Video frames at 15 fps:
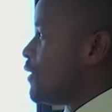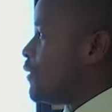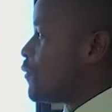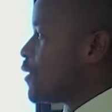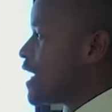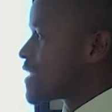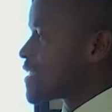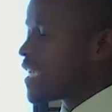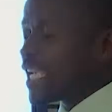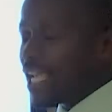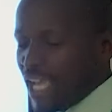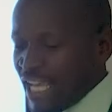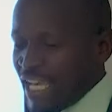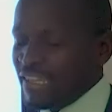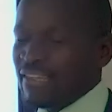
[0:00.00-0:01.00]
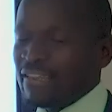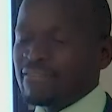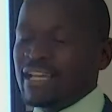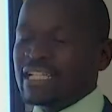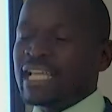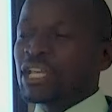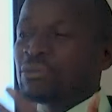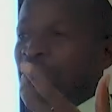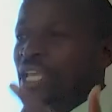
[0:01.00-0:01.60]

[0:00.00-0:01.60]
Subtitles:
We are saying anything that can be